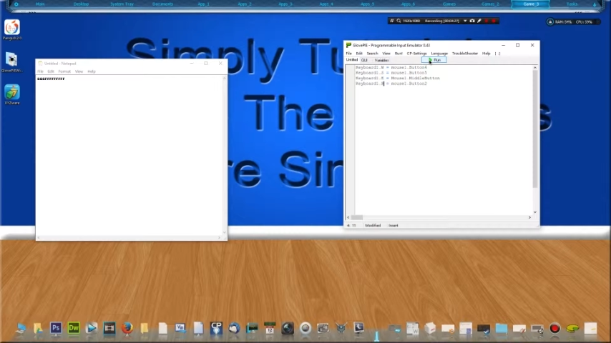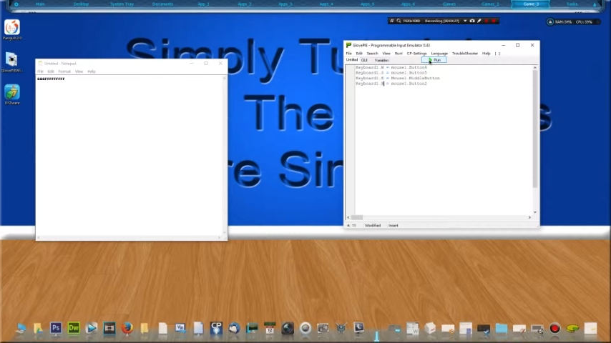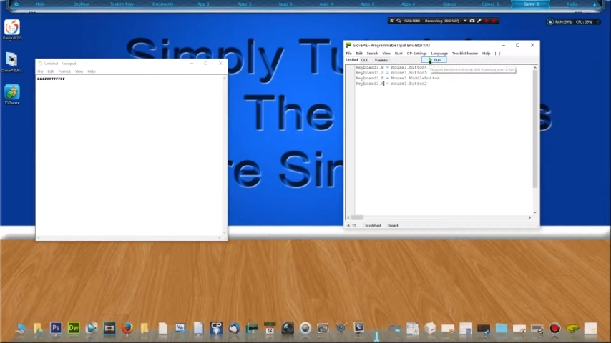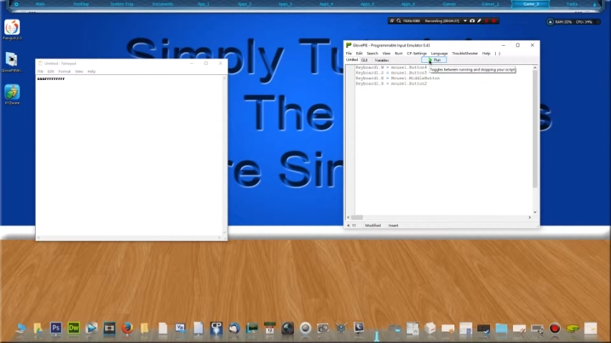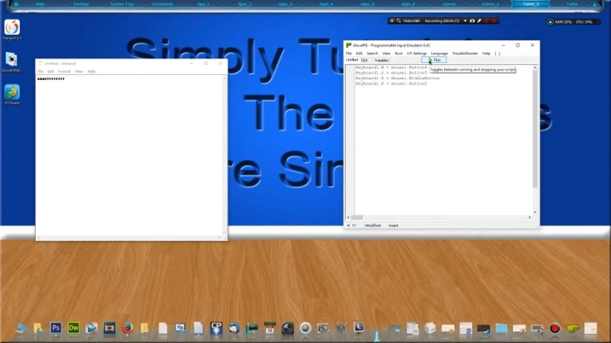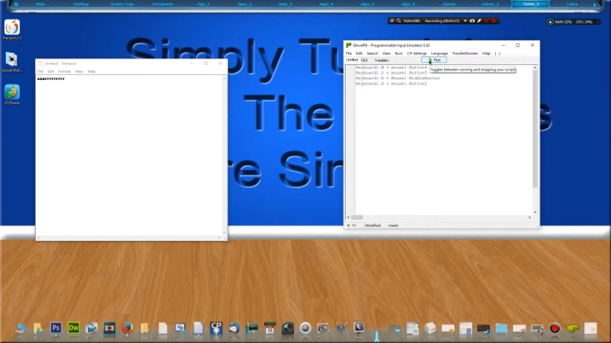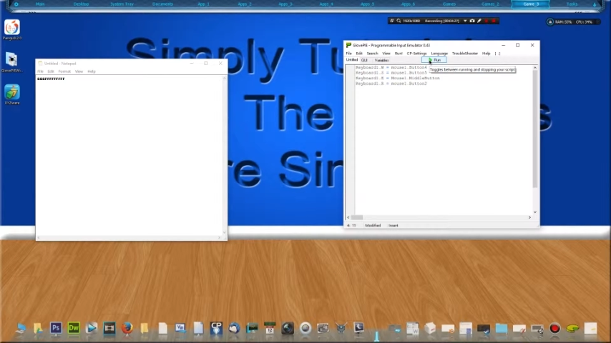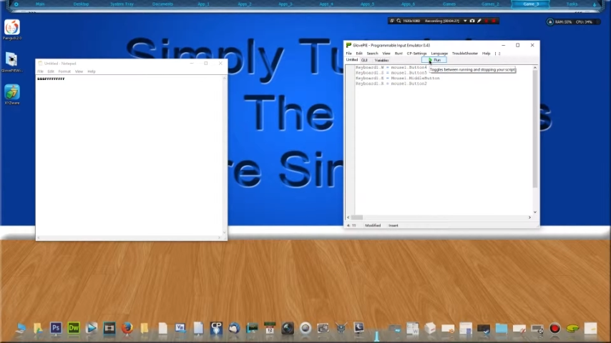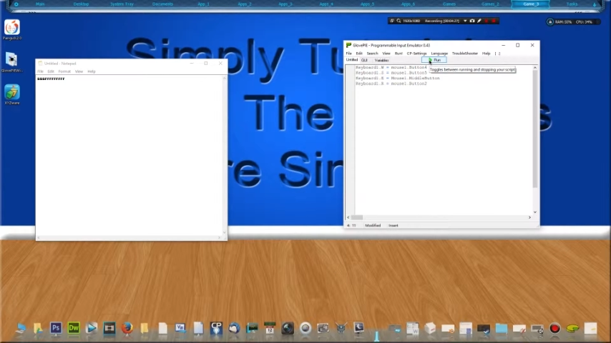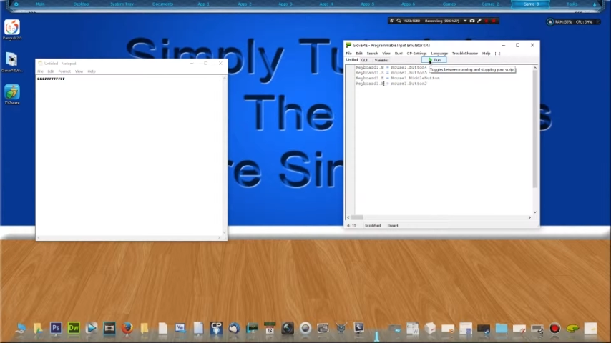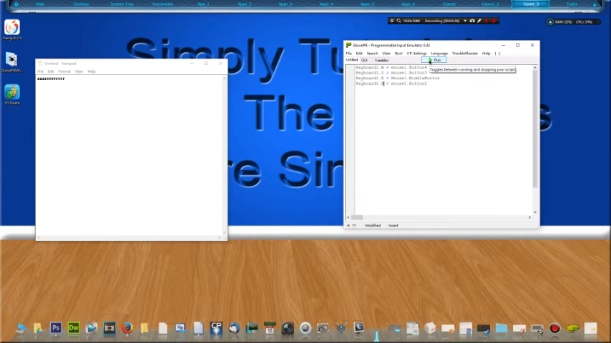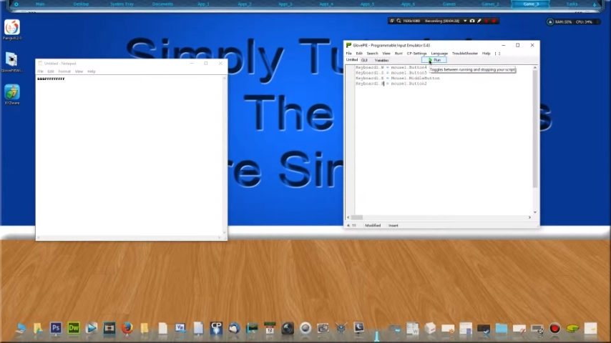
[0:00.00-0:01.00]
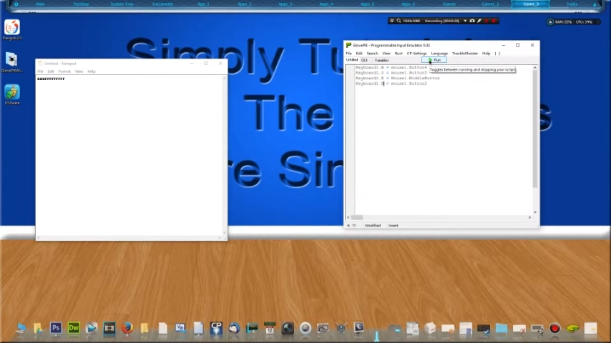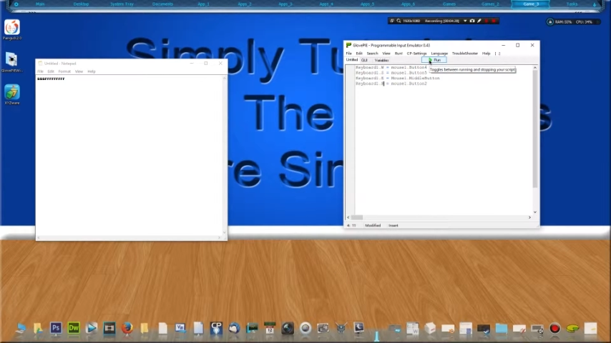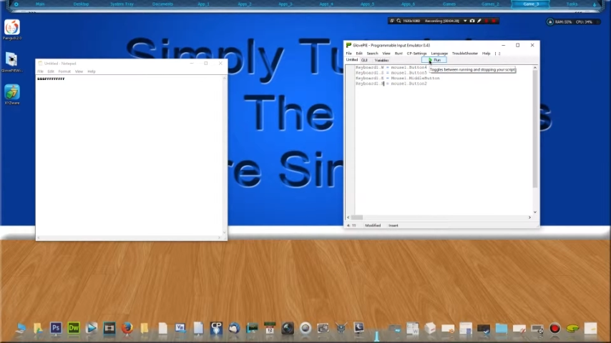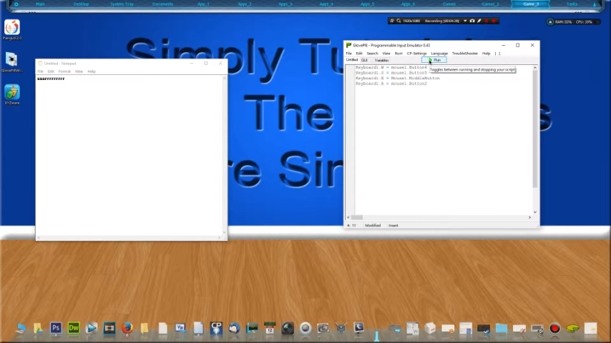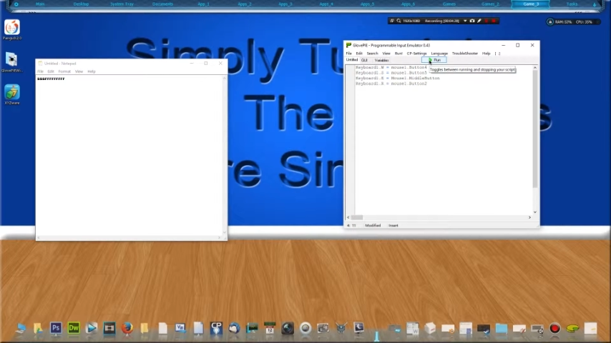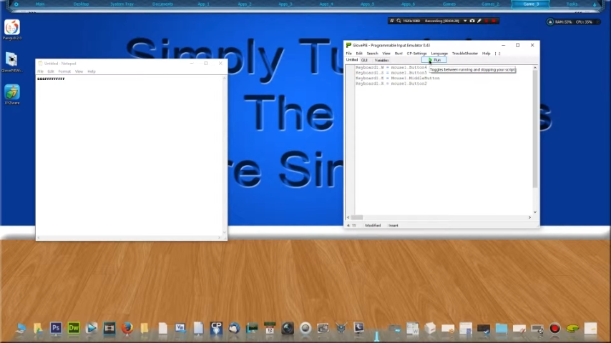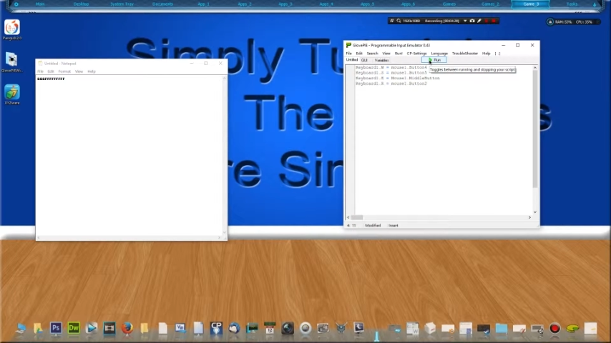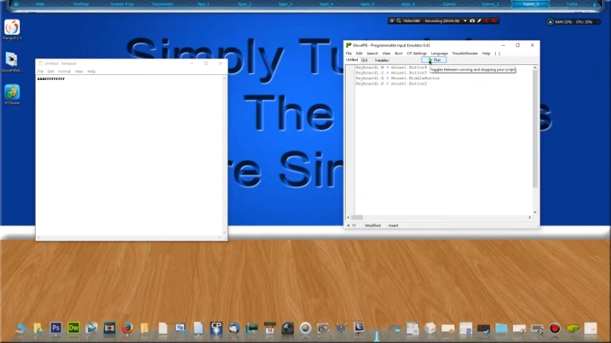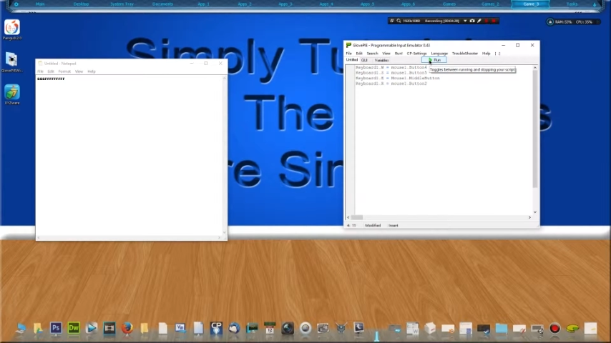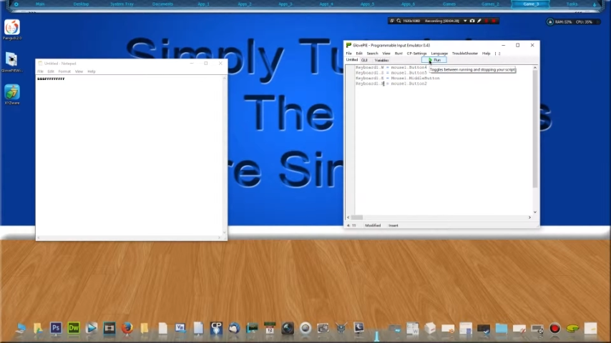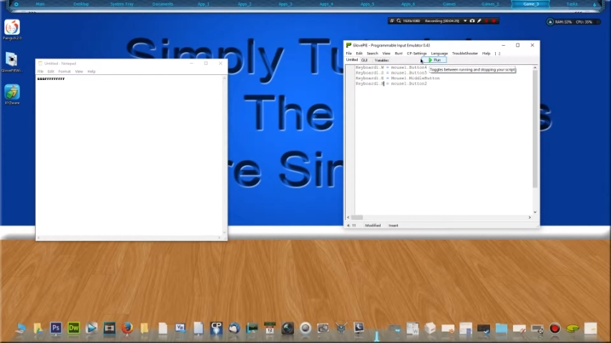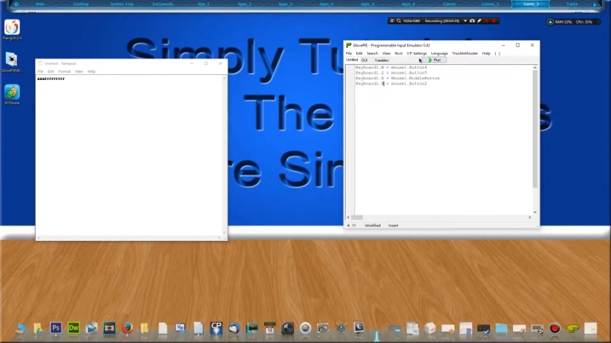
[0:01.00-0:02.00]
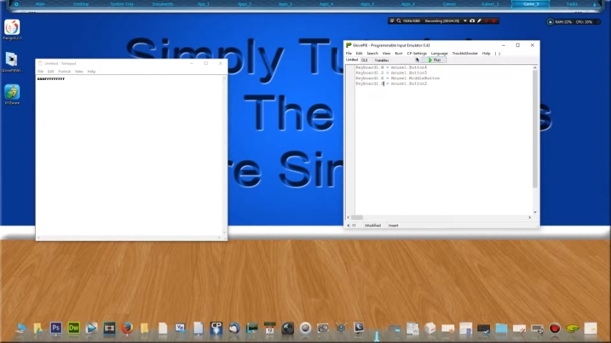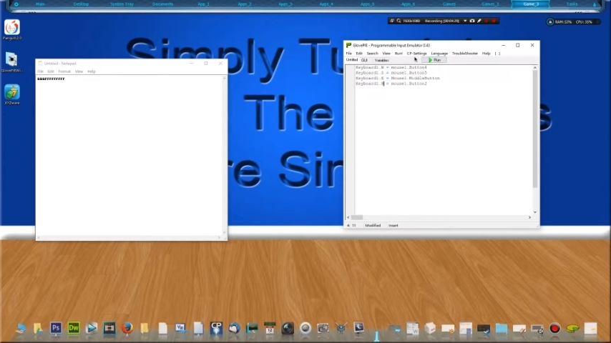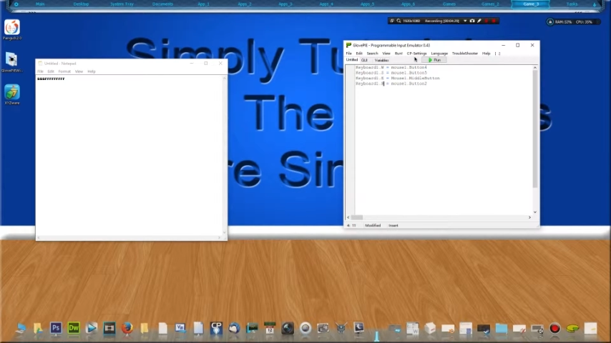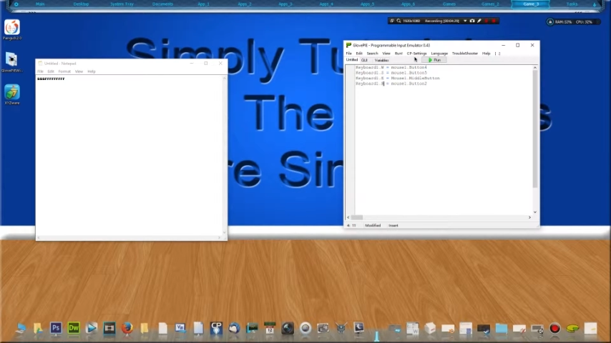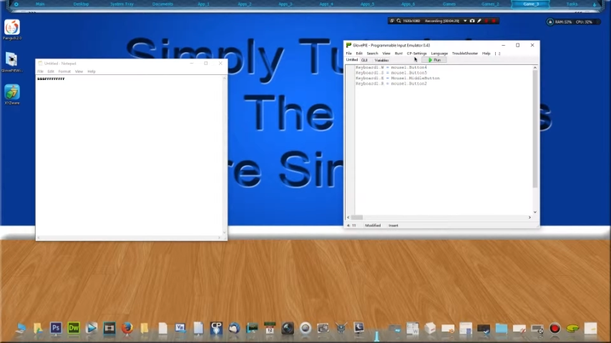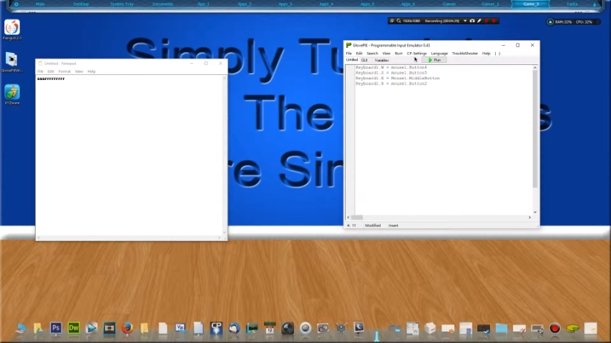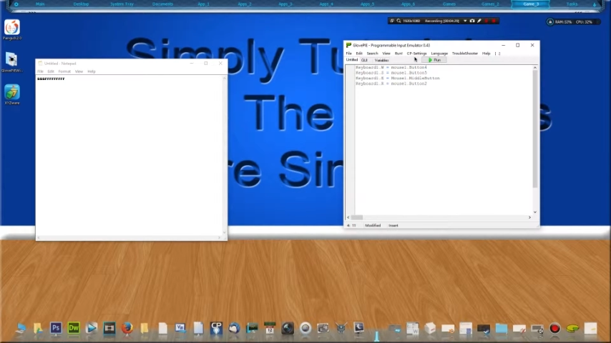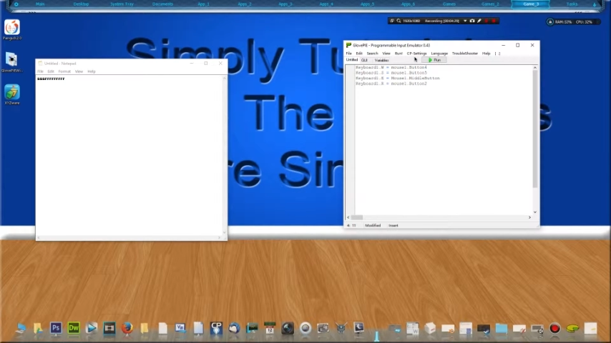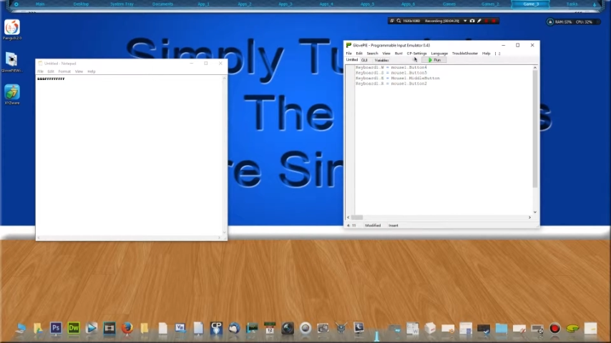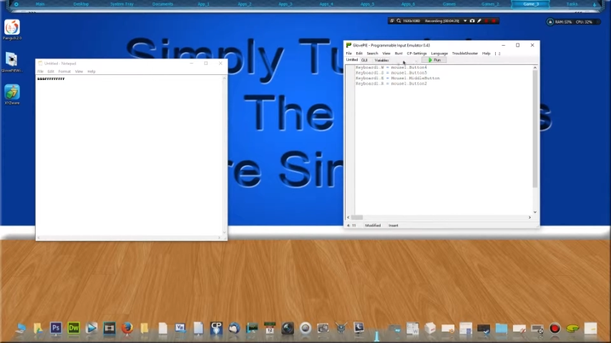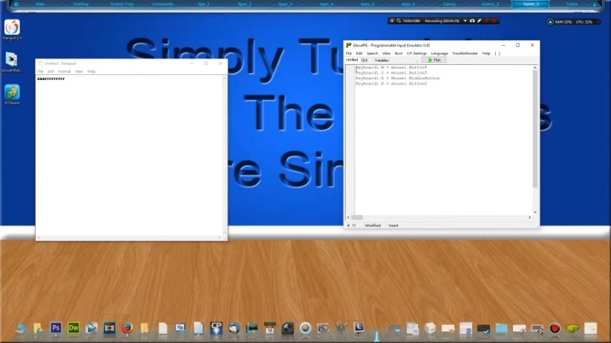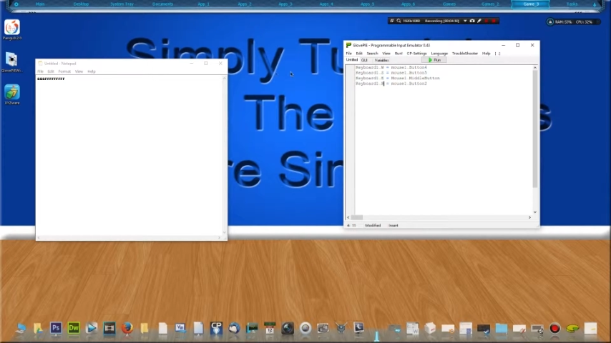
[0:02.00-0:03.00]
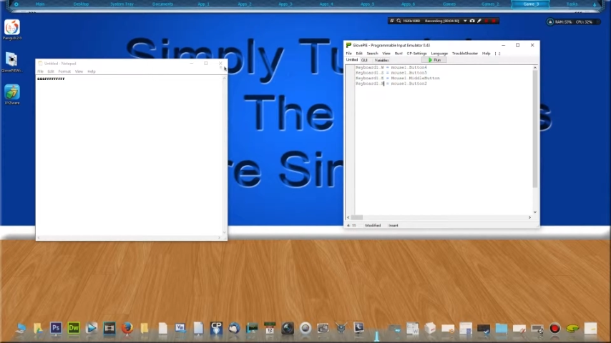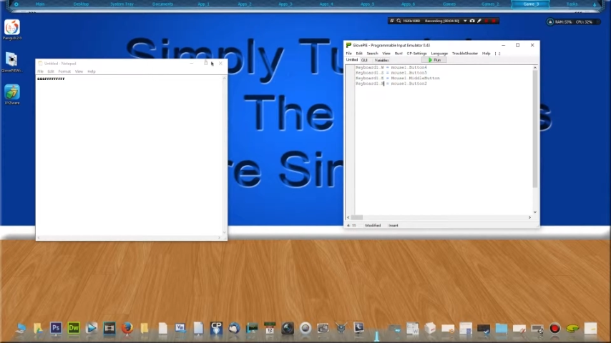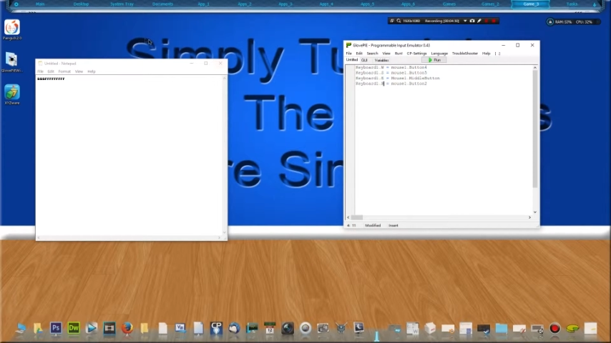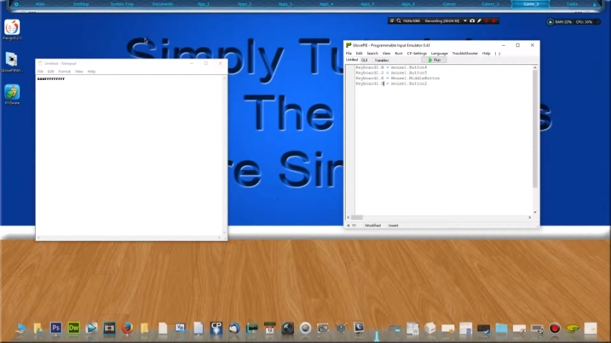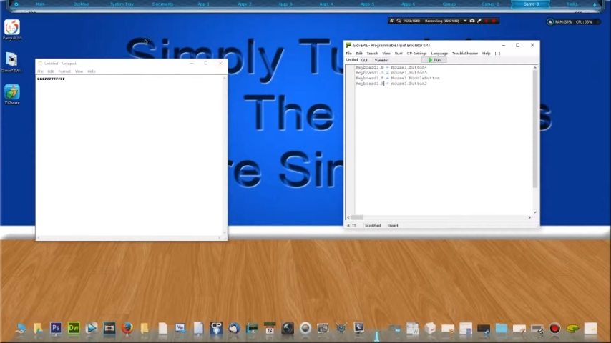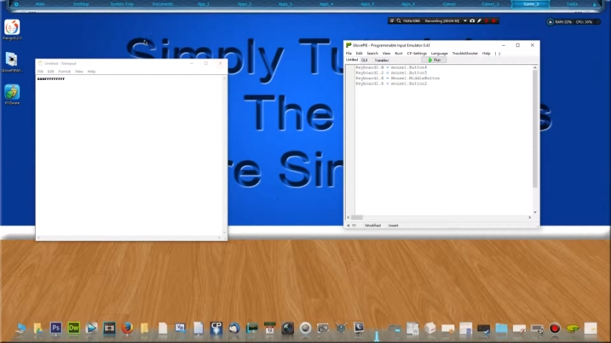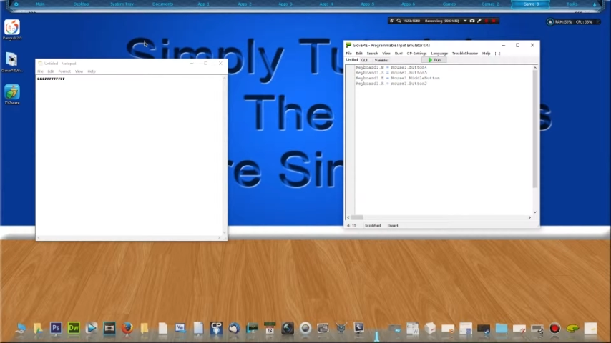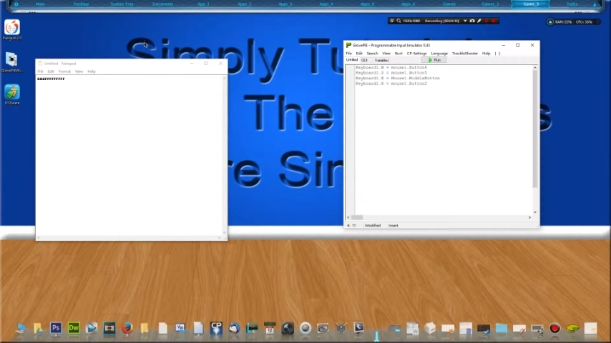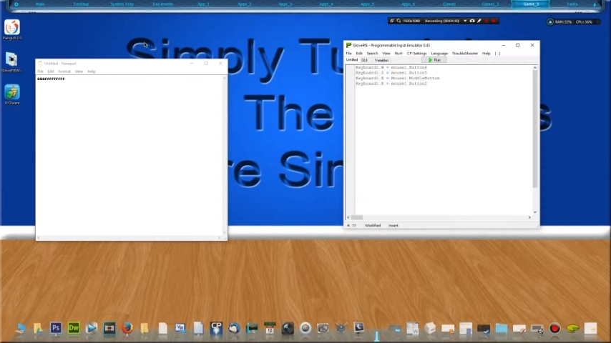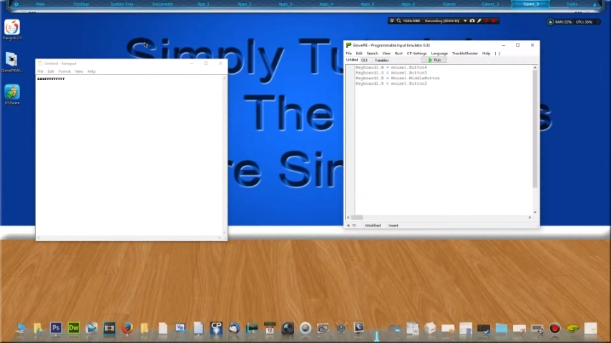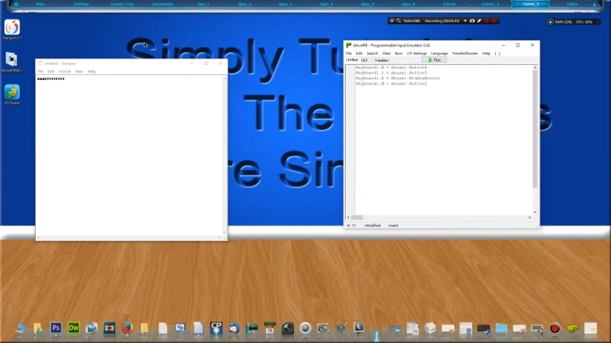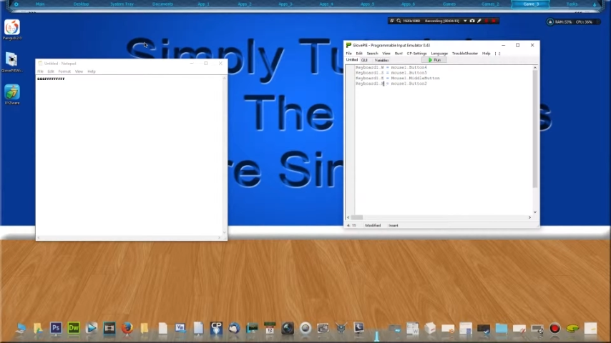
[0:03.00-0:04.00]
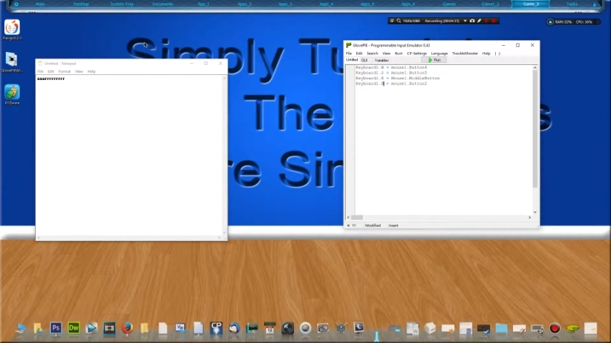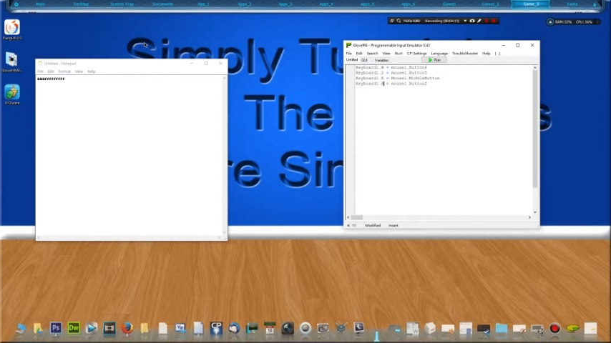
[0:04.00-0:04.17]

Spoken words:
(no speaker visible)